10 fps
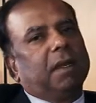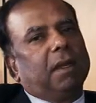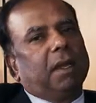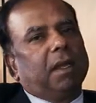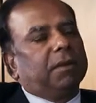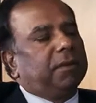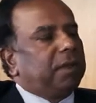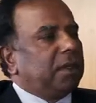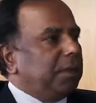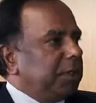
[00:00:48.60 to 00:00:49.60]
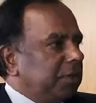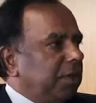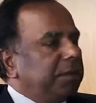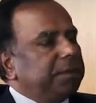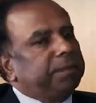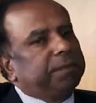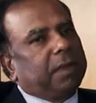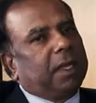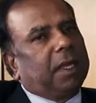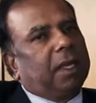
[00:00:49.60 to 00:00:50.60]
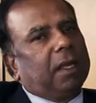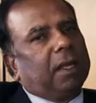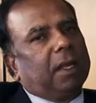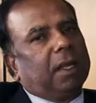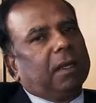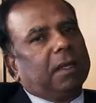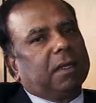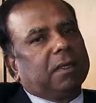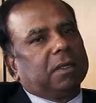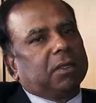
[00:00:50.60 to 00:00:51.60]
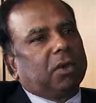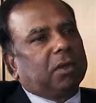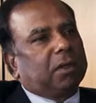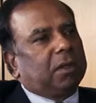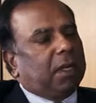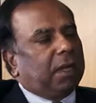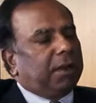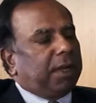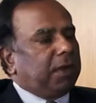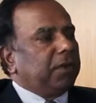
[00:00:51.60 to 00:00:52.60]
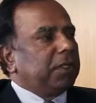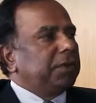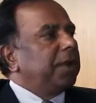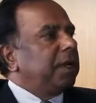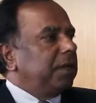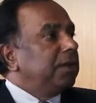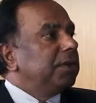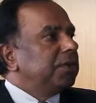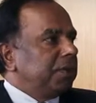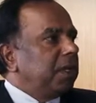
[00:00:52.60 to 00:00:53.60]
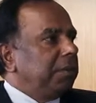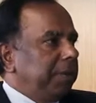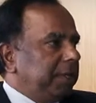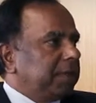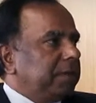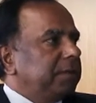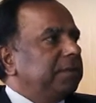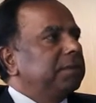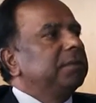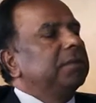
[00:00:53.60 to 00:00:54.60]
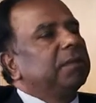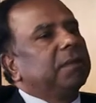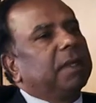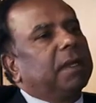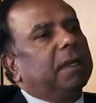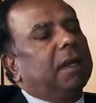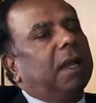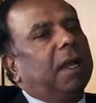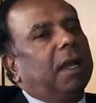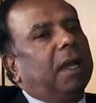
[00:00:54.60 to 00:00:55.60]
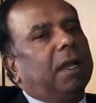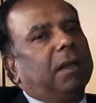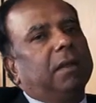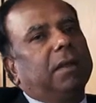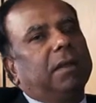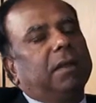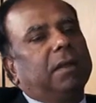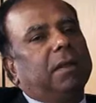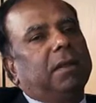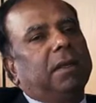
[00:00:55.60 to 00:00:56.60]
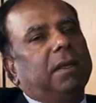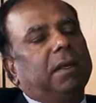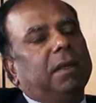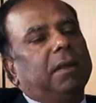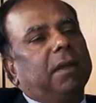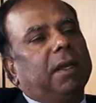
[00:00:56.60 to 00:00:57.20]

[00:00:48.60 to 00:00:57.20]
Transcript: and with Amazon. And it has got a diversified industrial base, and they